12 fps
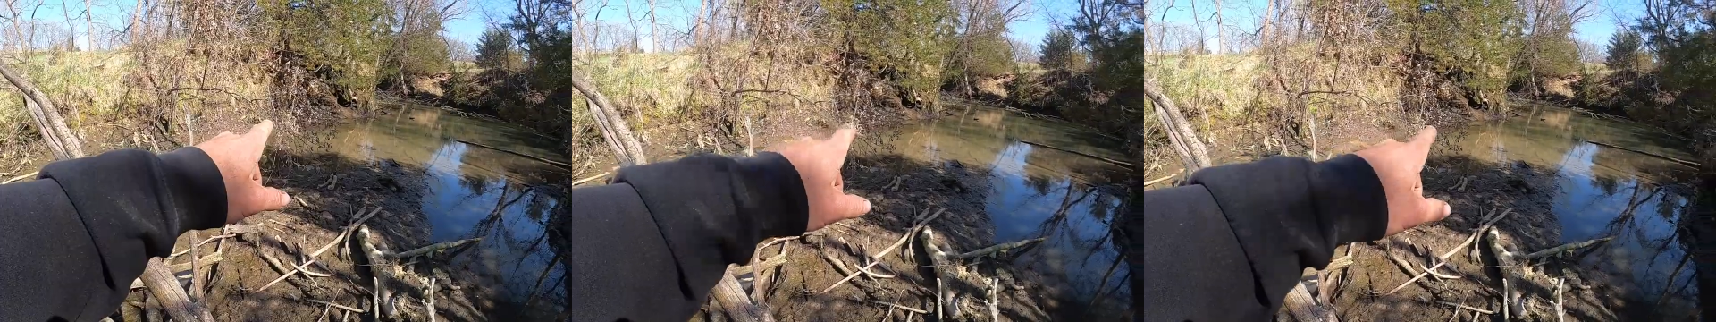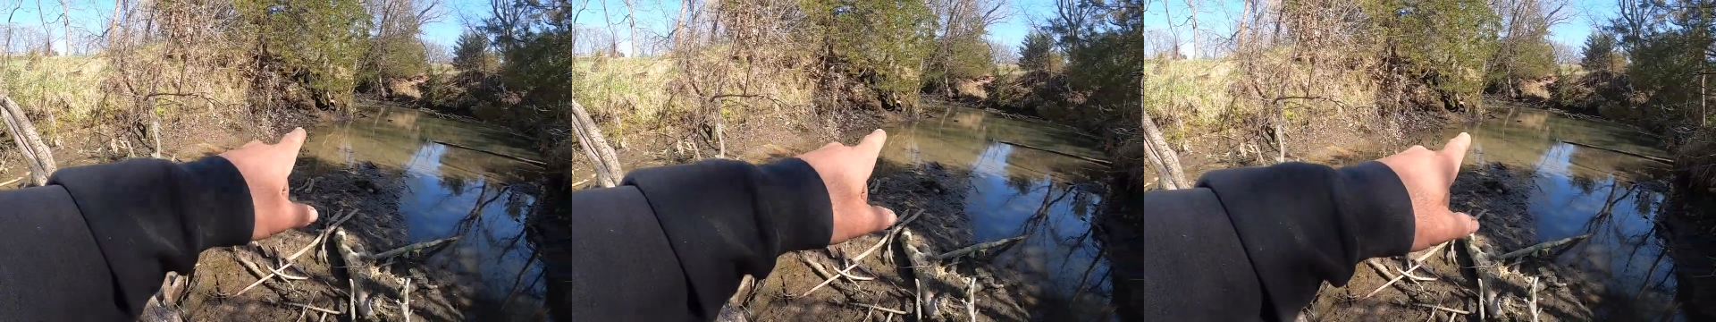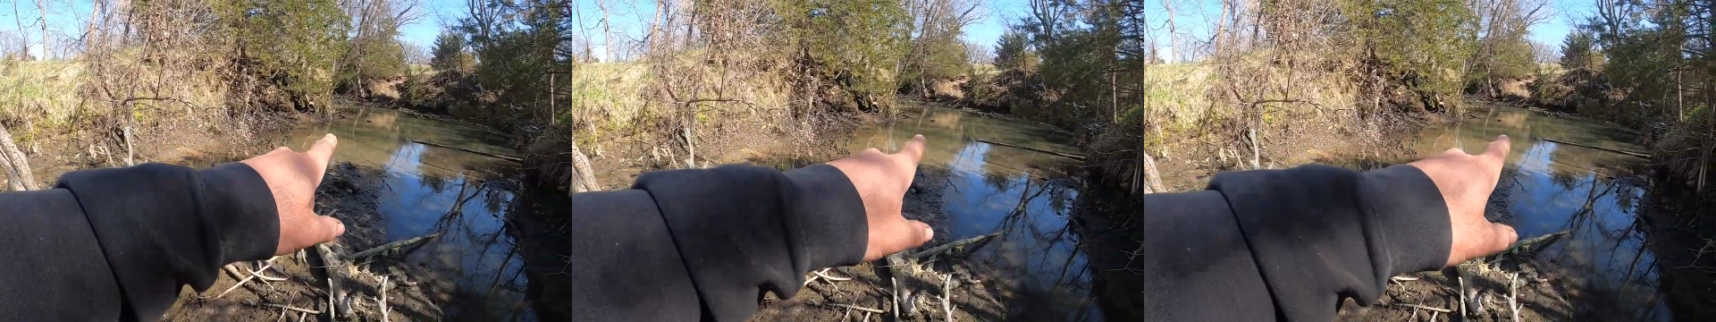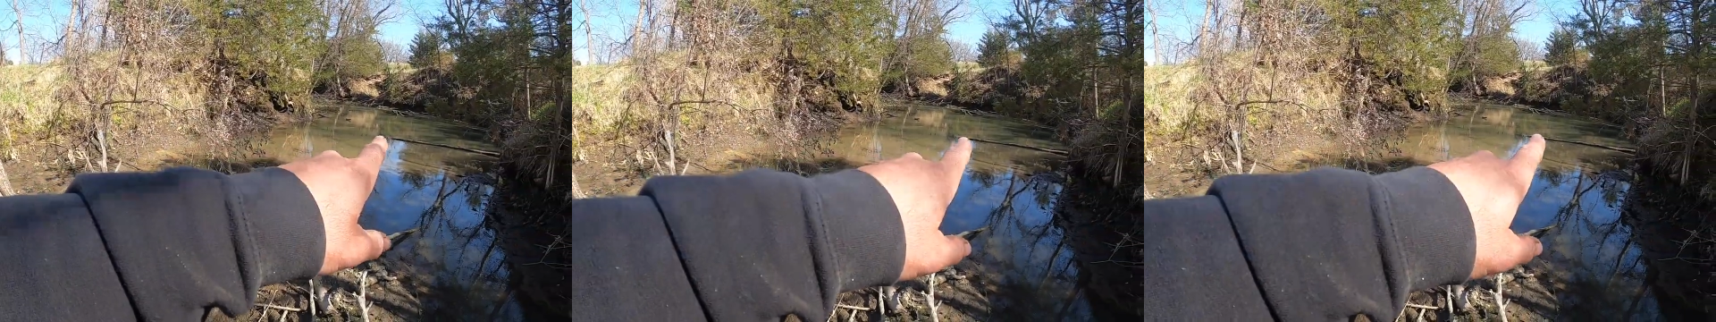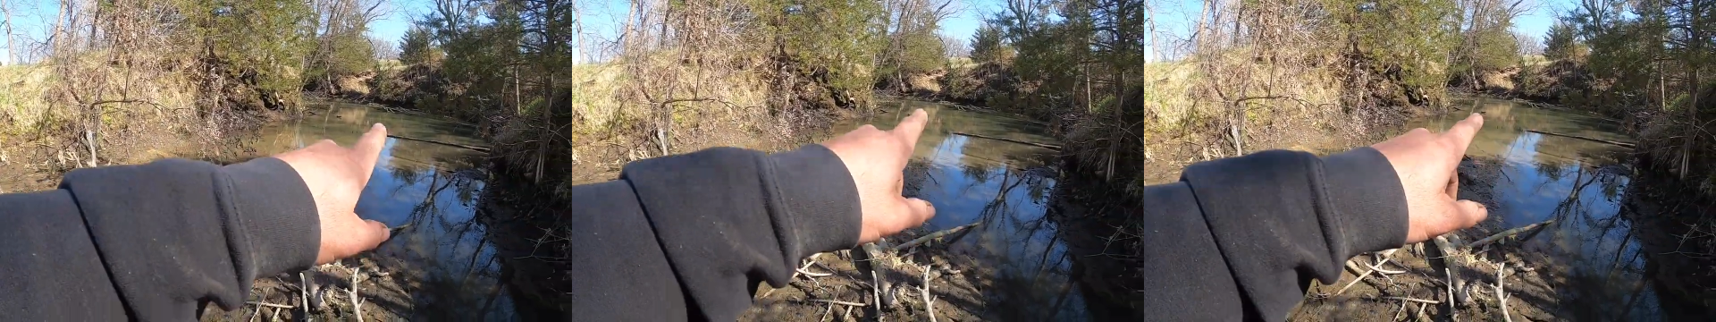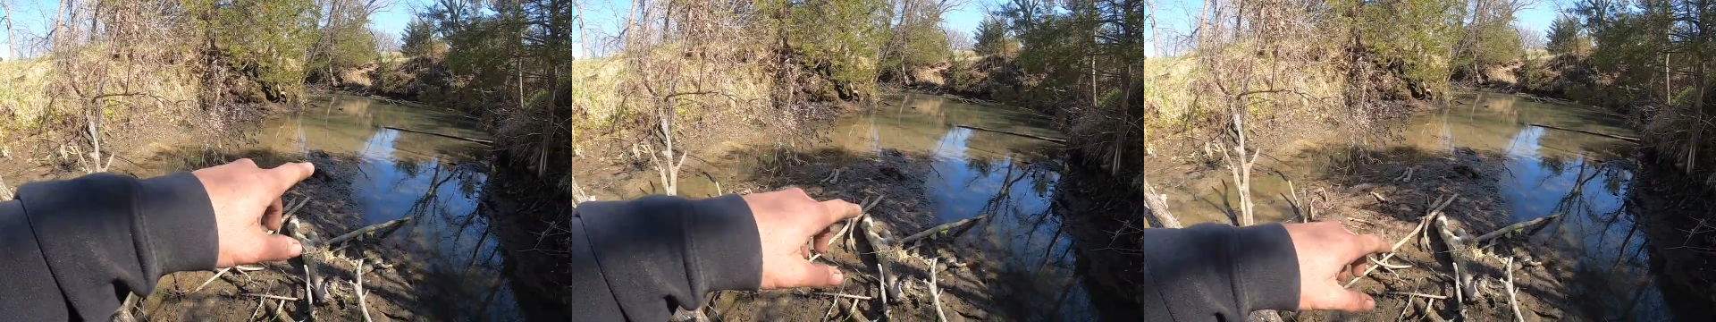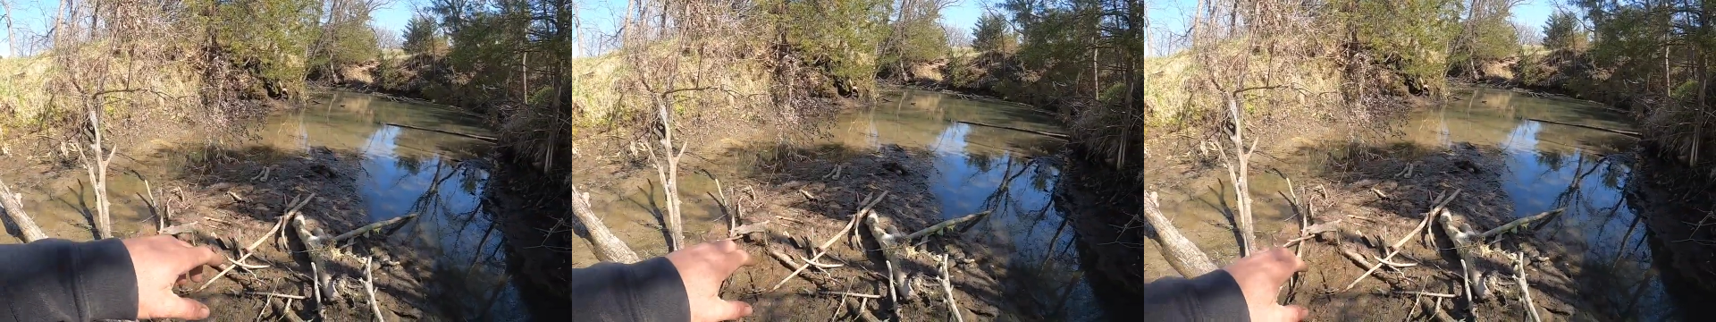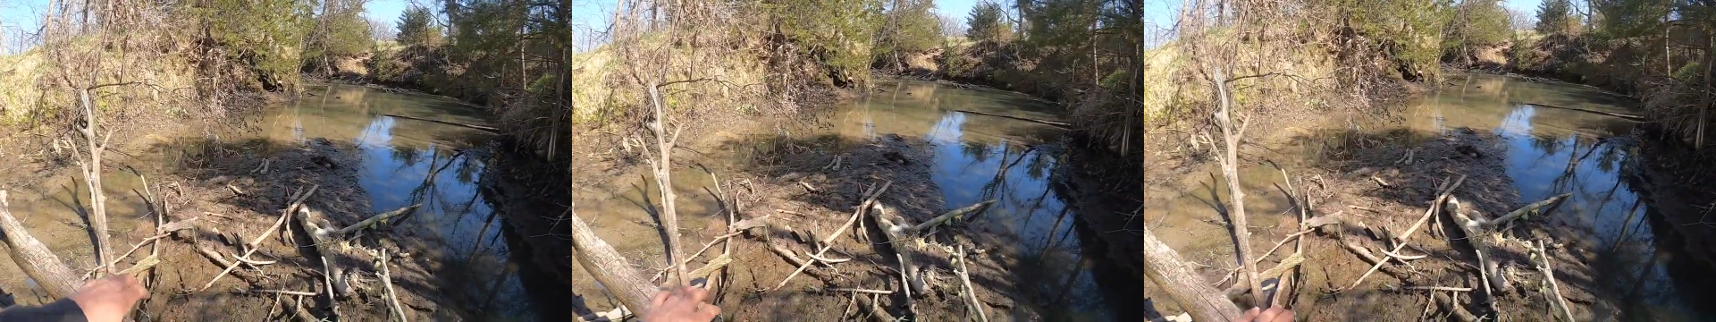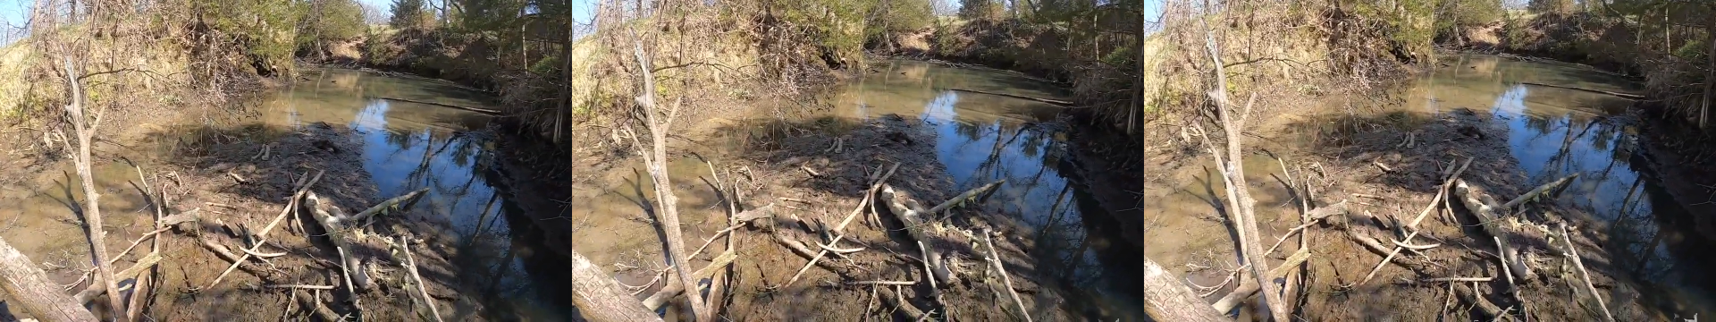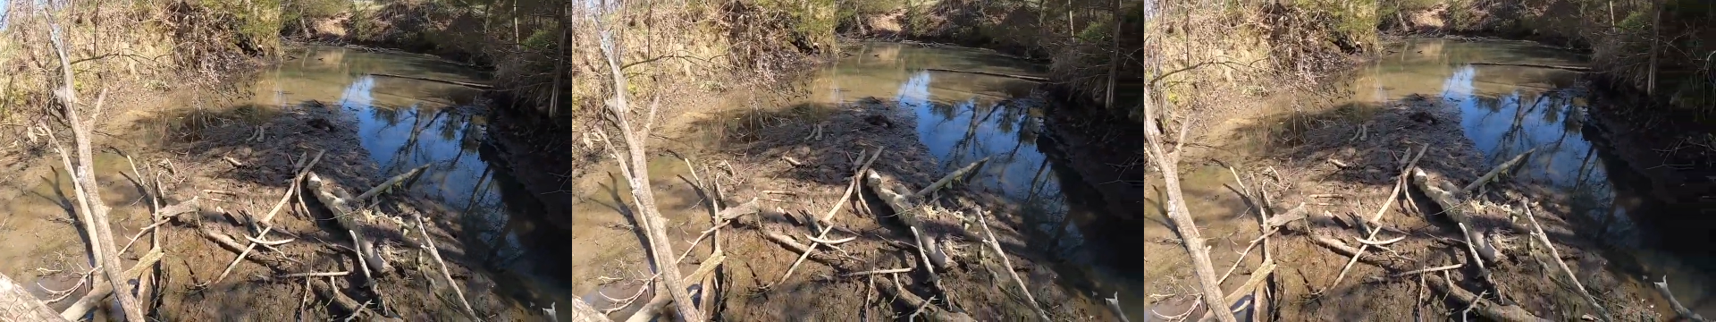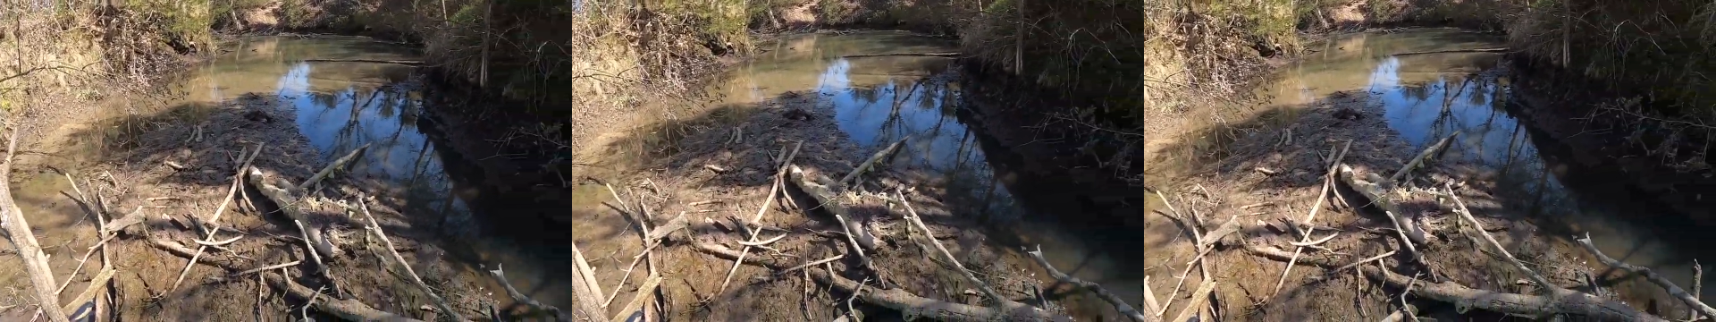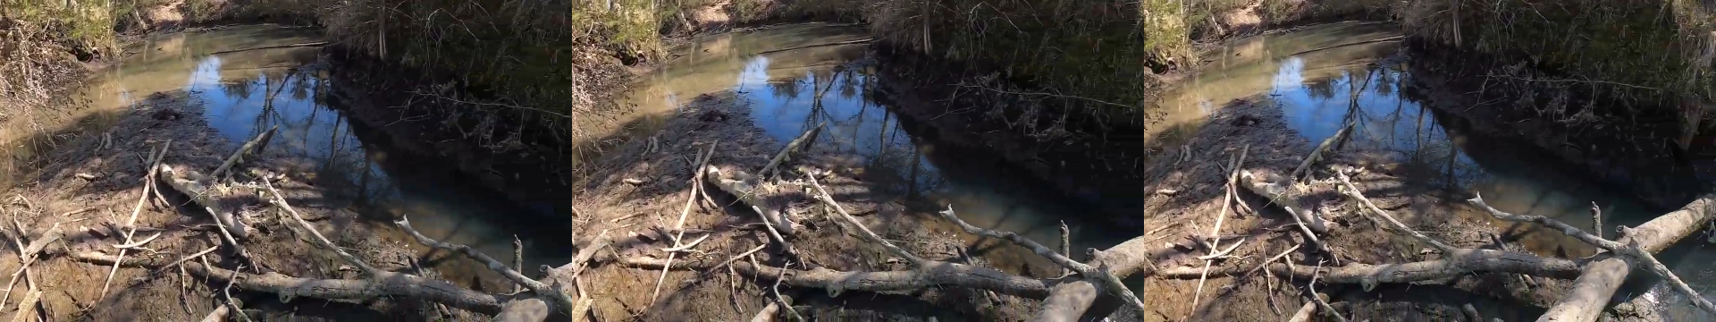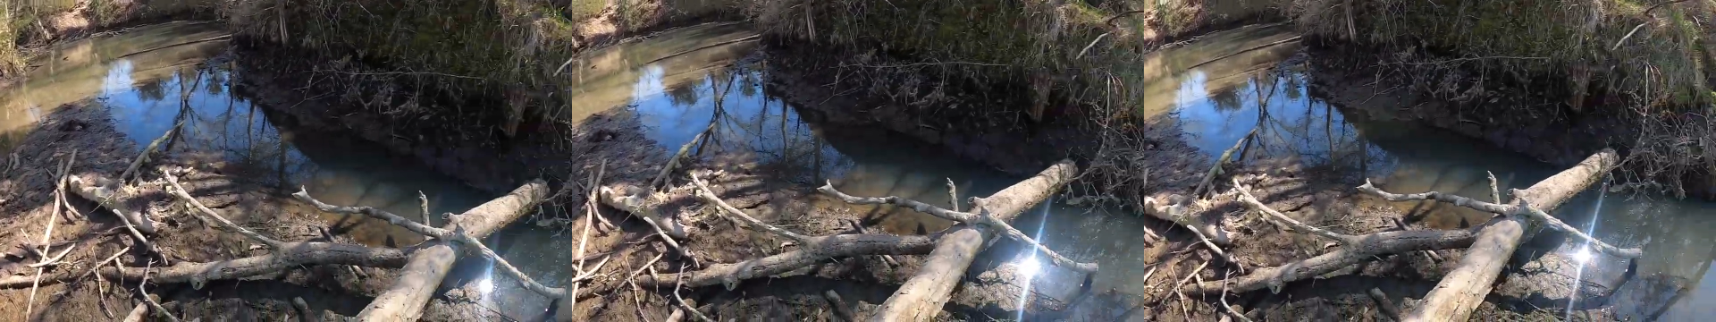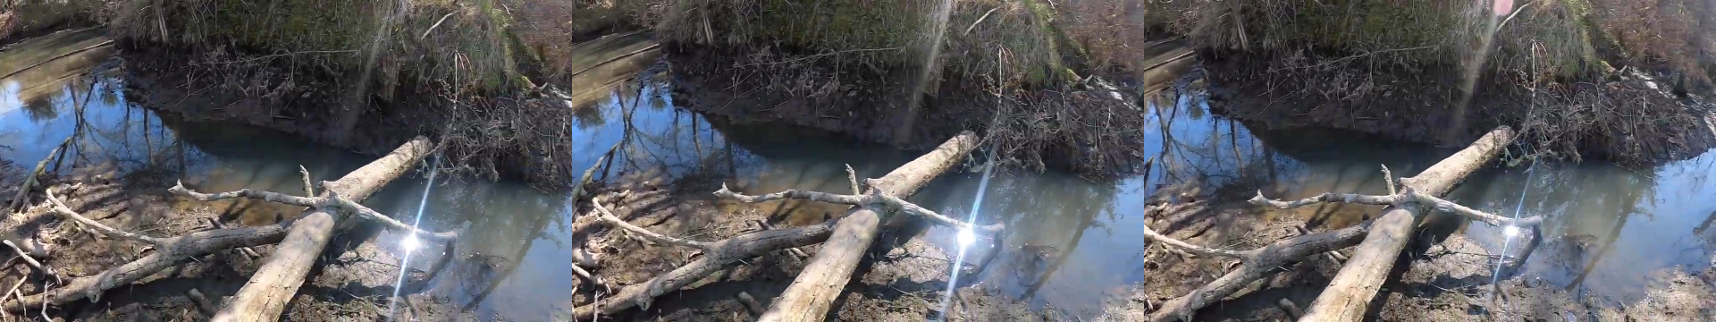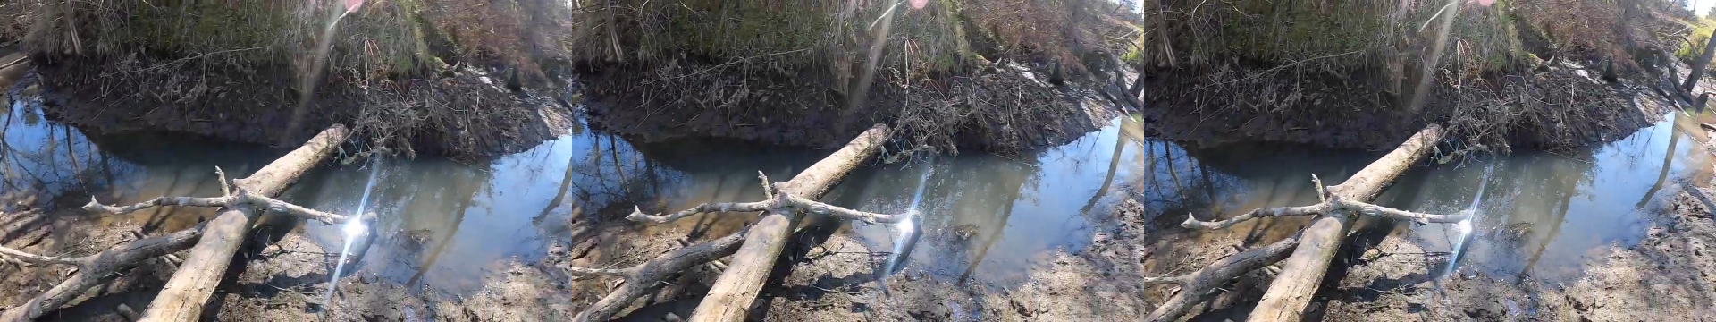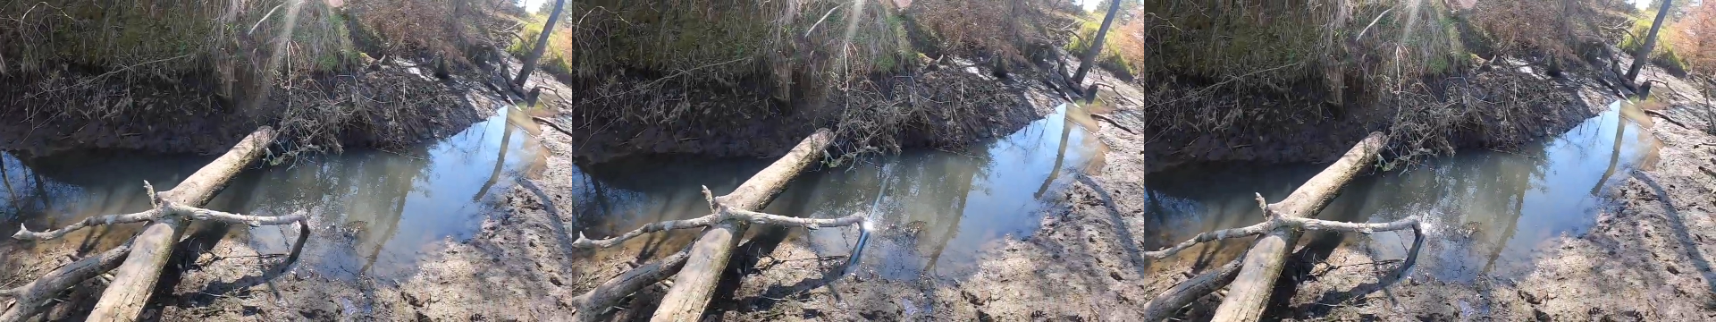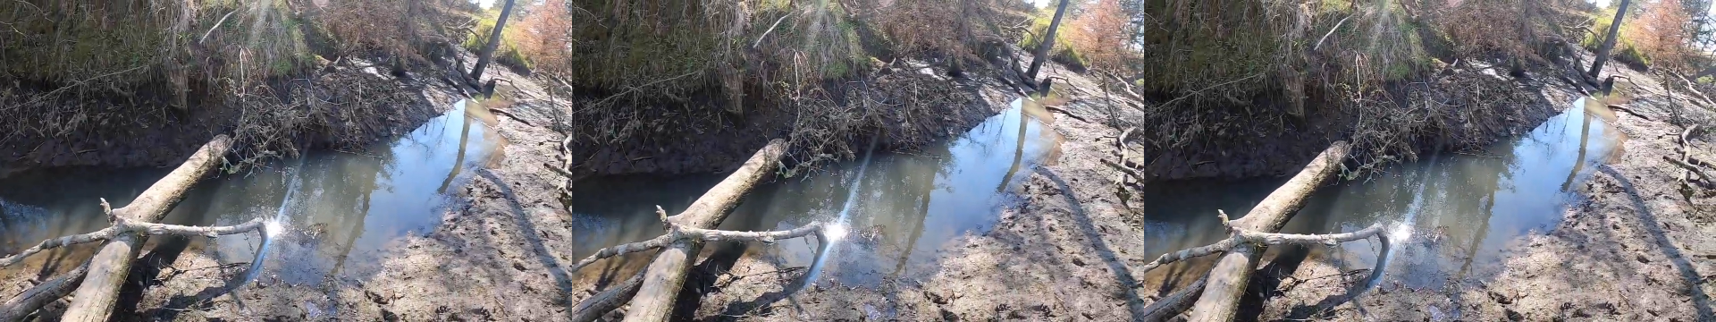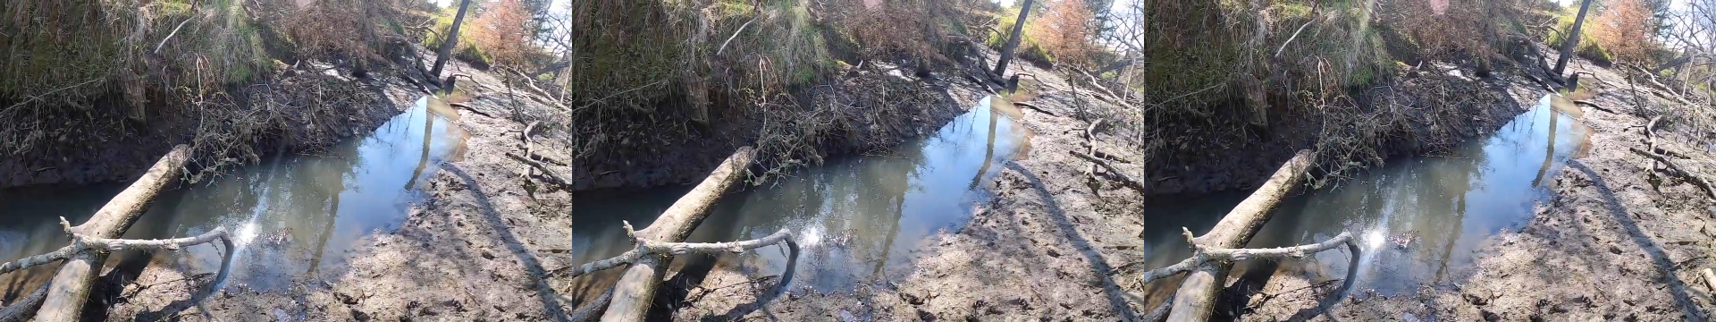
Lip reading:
[unreadable: no face in view]